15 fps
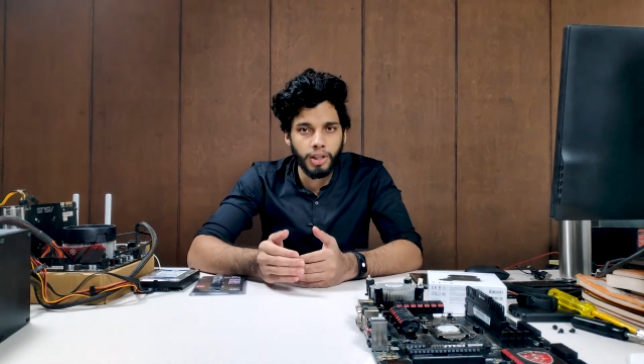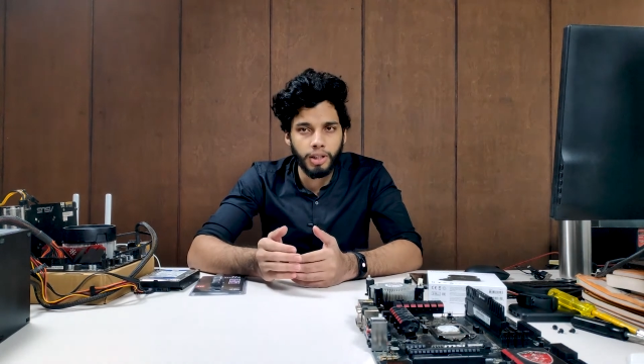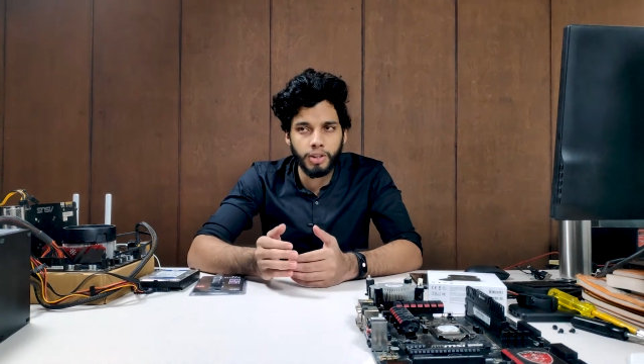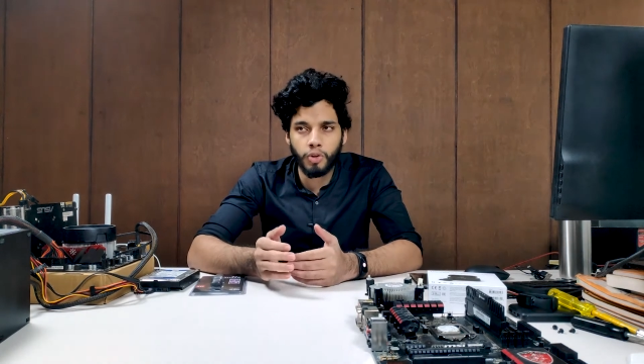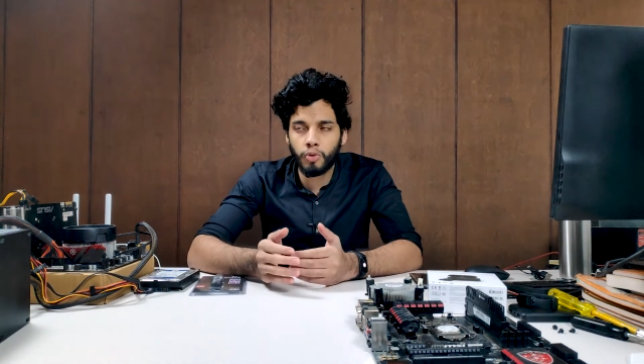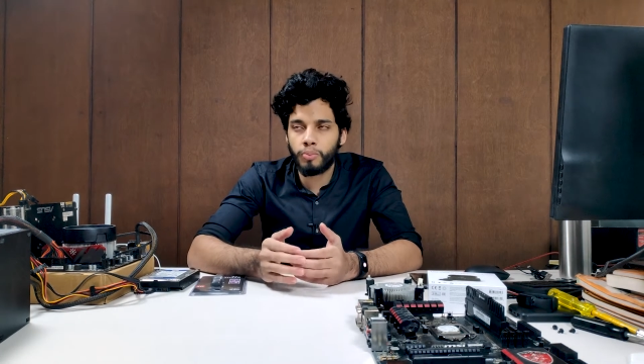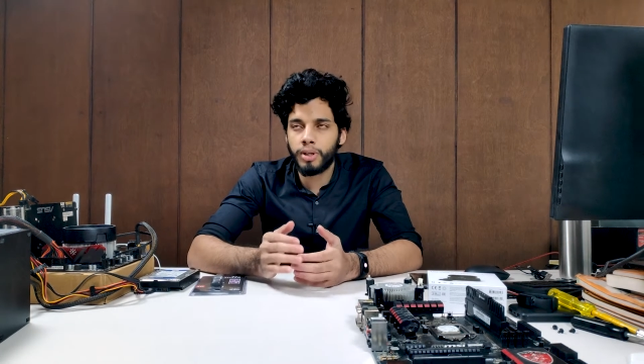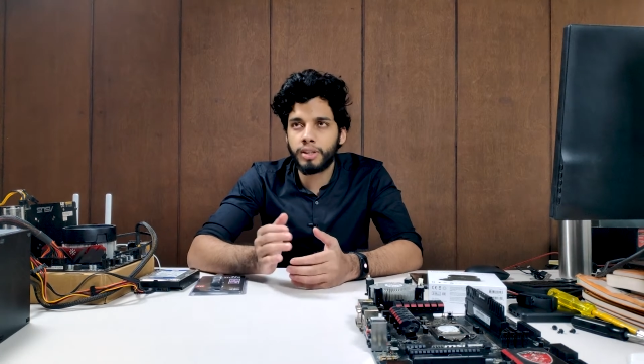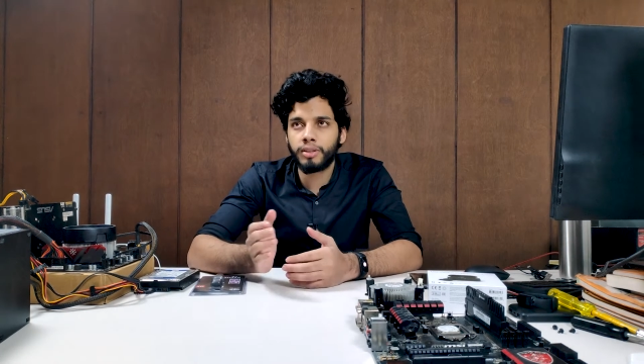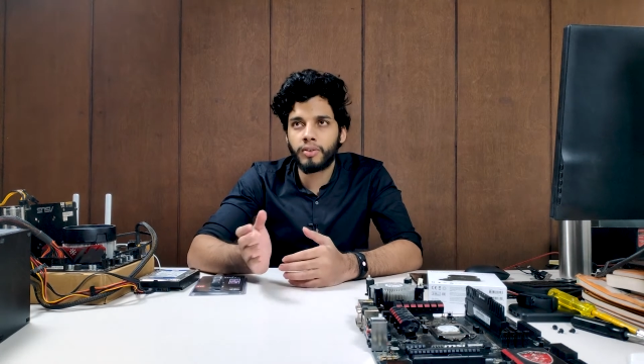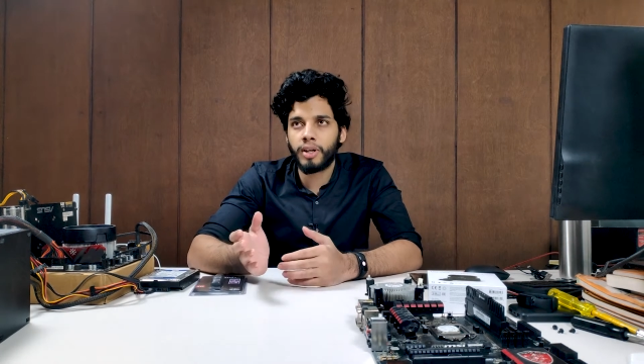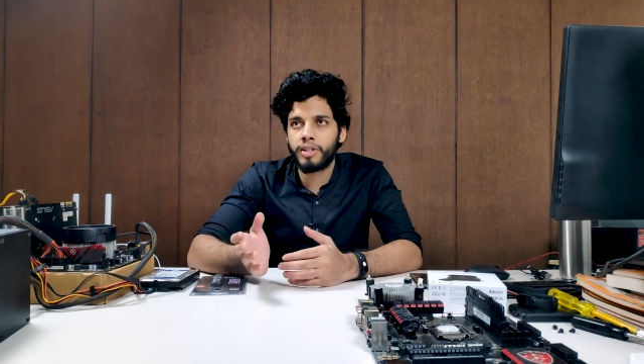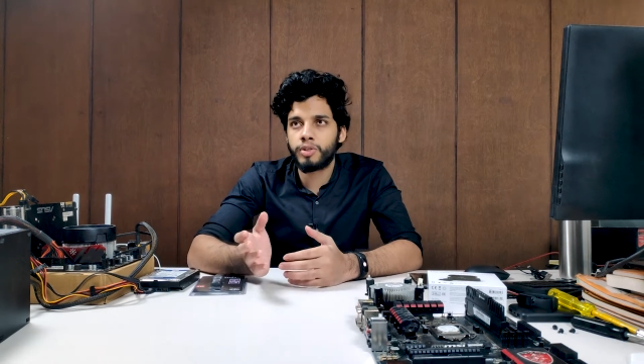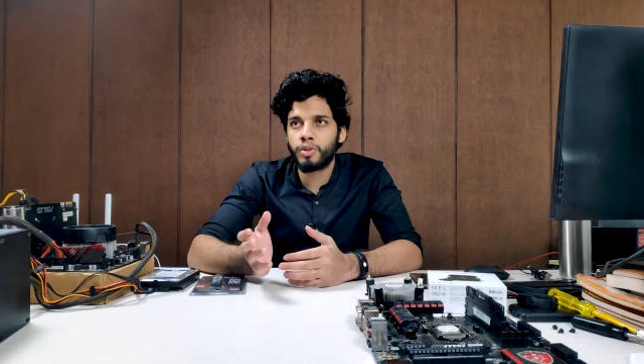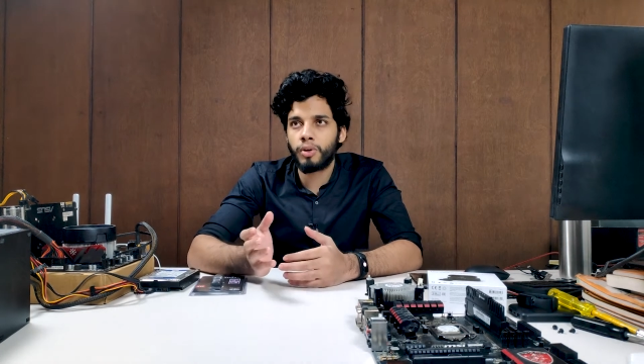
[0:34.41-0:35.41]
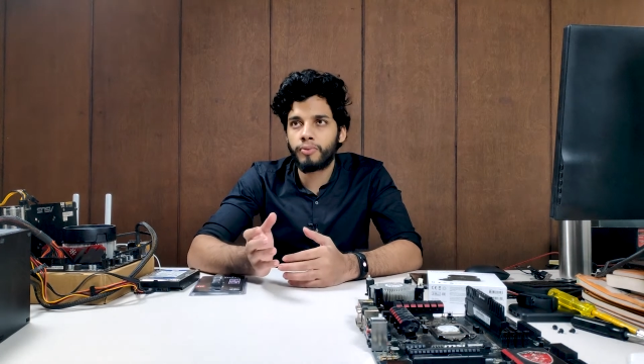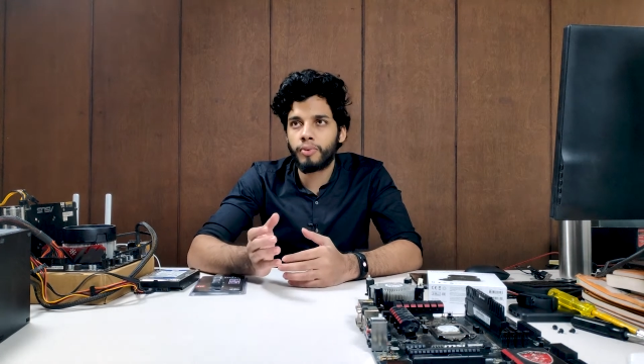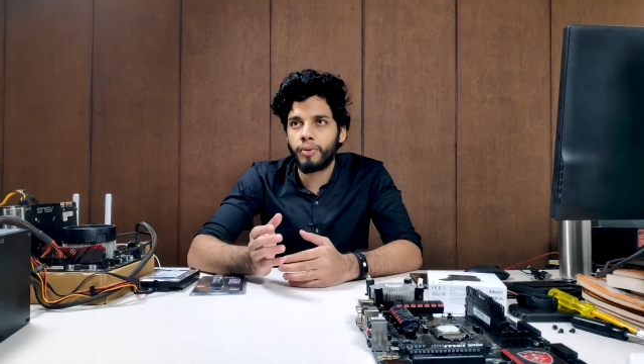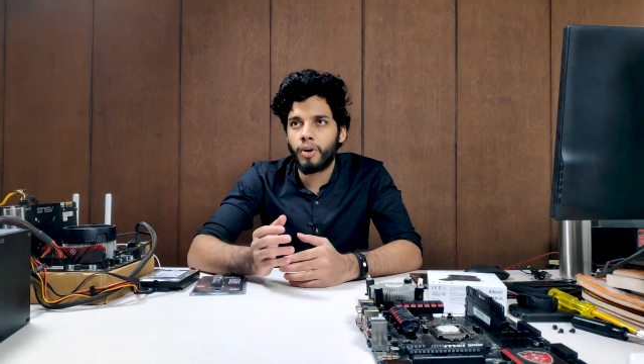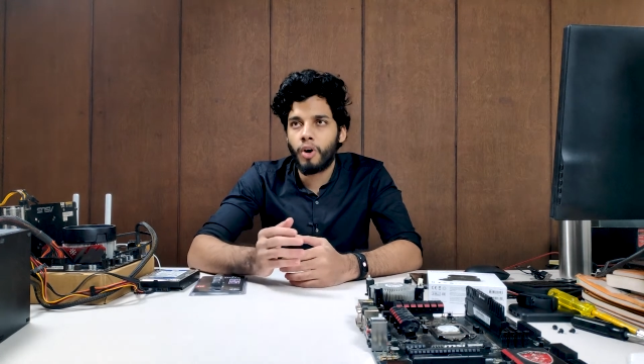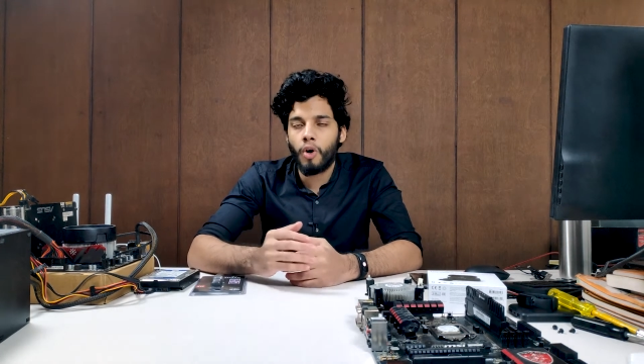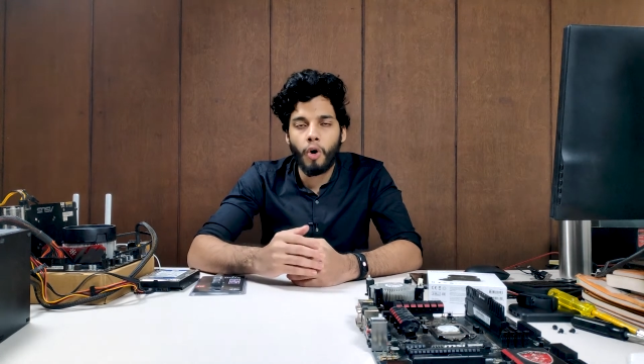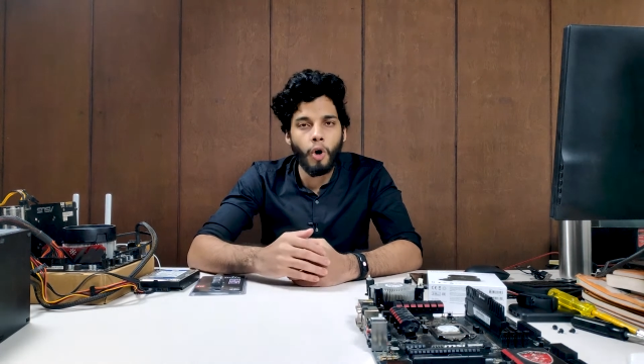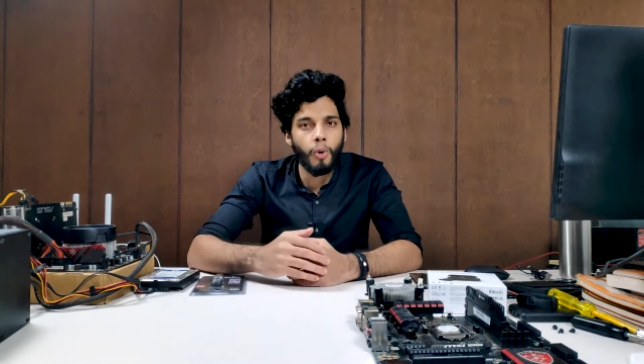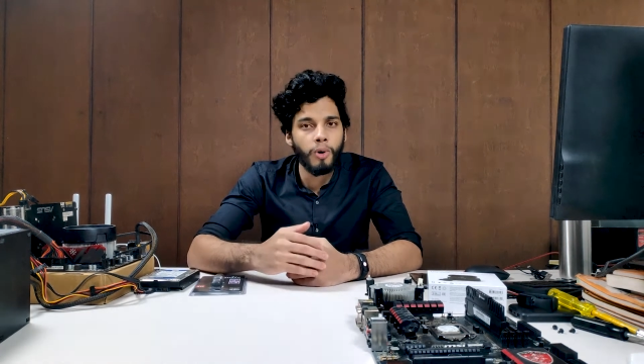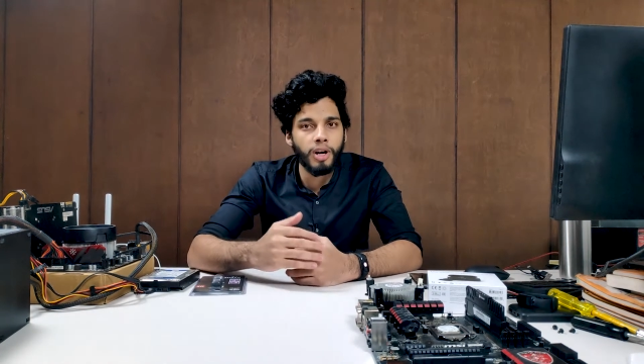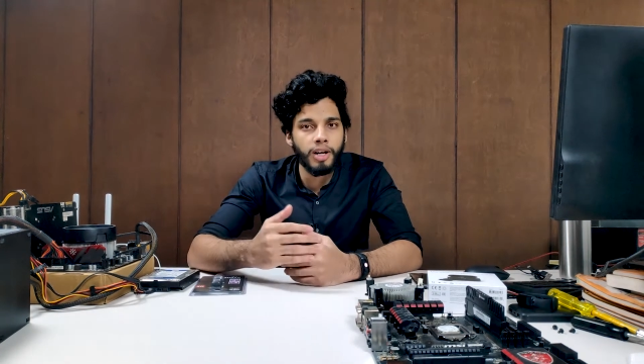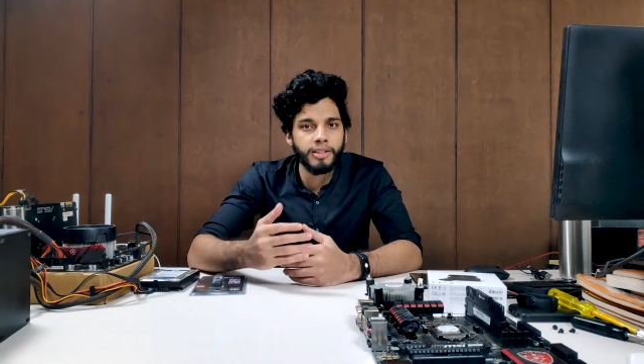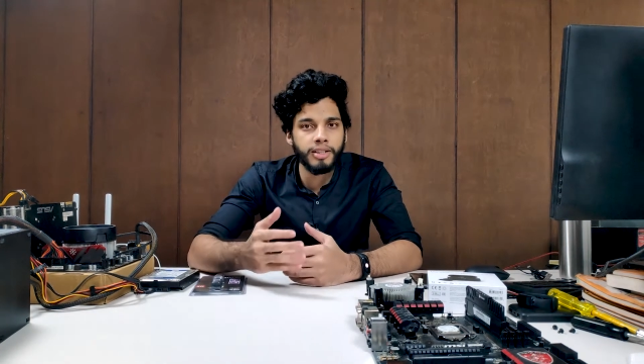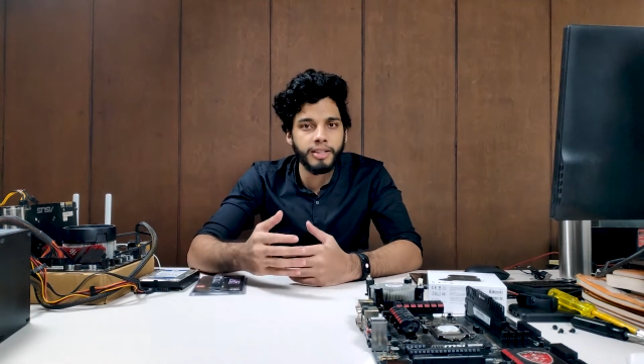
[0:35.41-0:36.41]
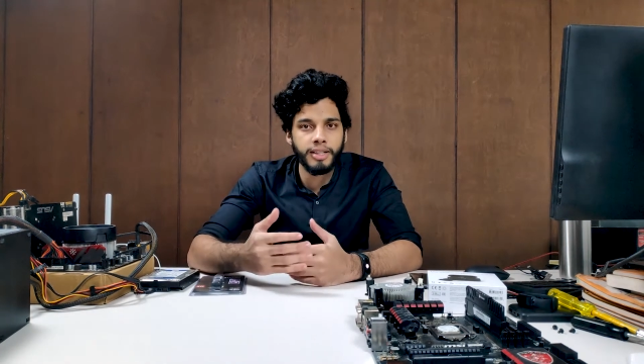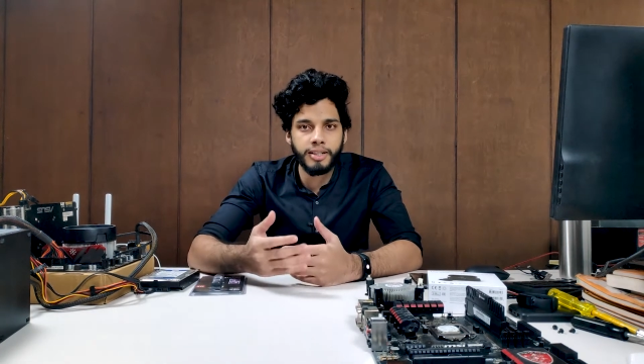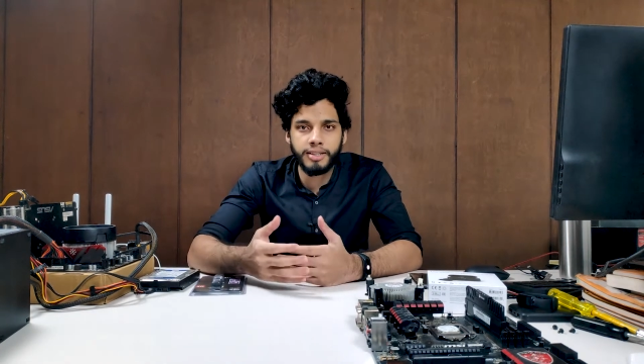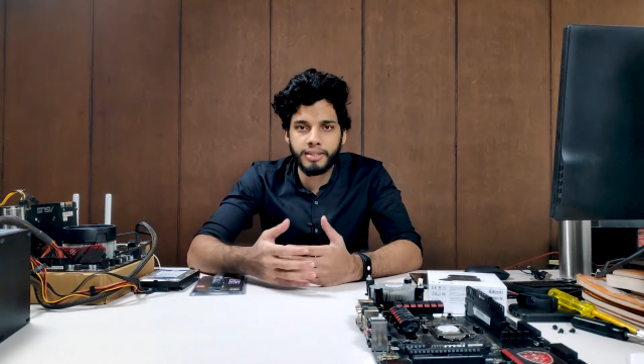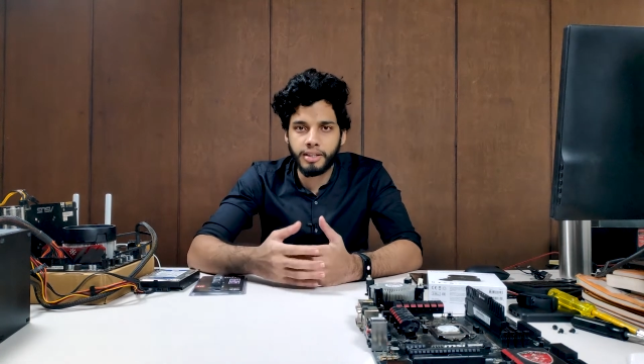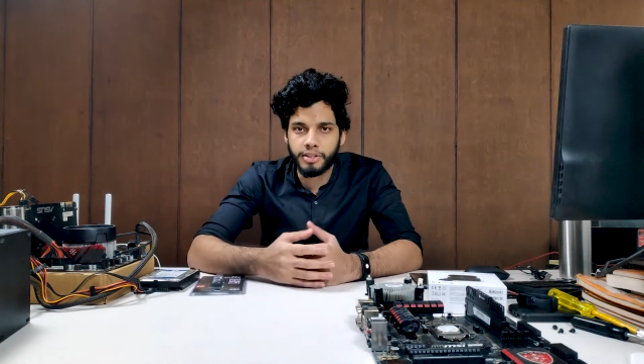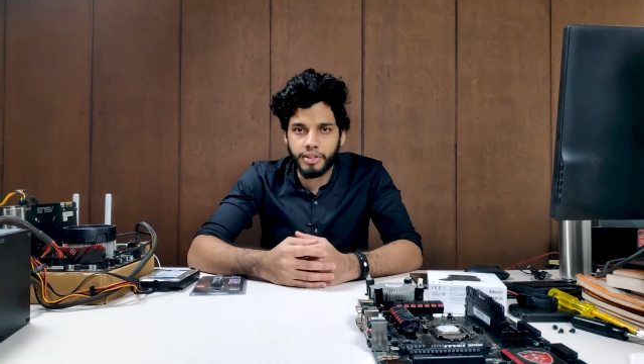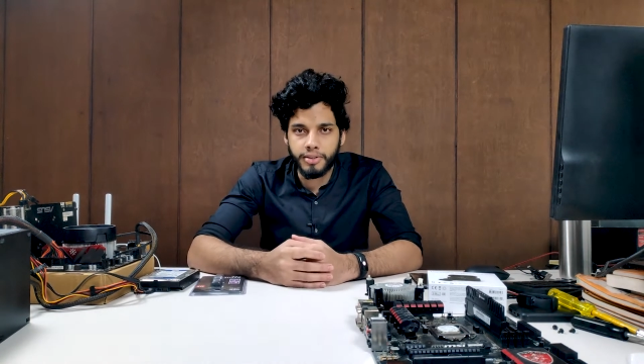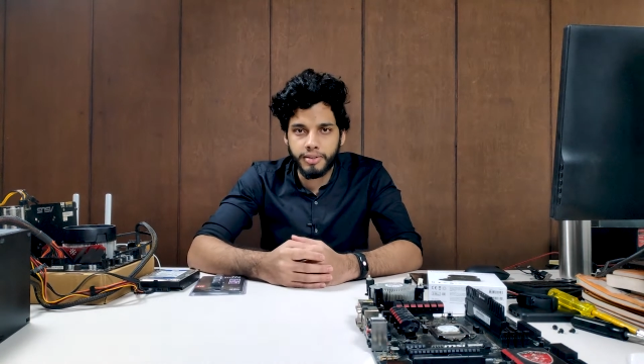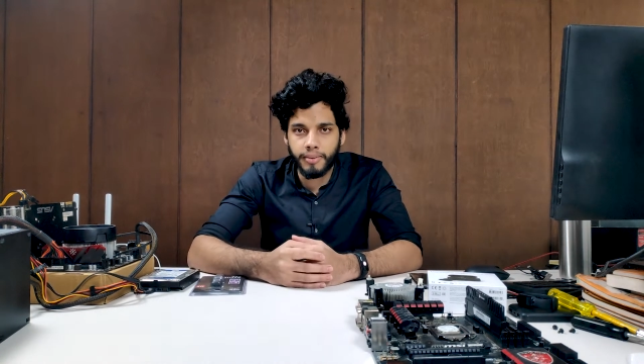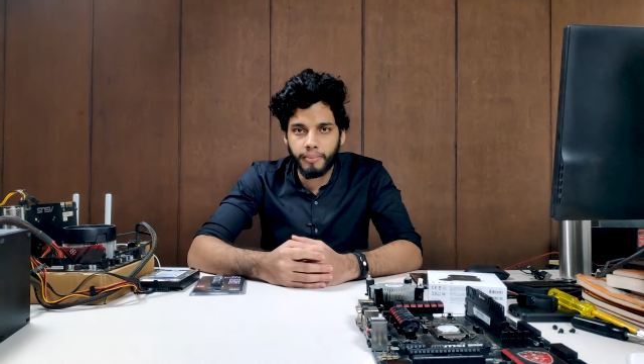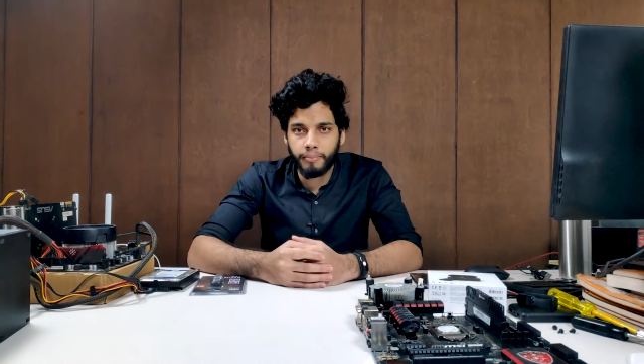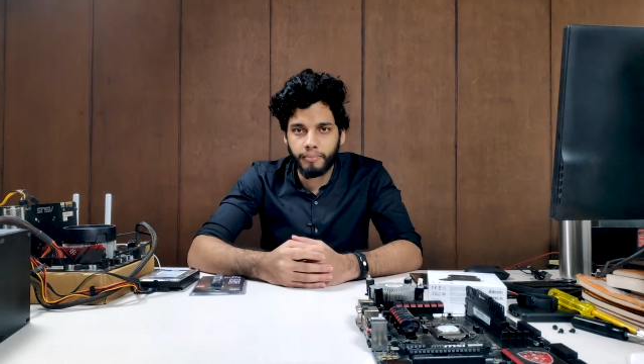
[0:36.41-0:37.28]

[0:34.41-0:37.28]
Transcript: it could be in the range of over 100 degrees Celsius.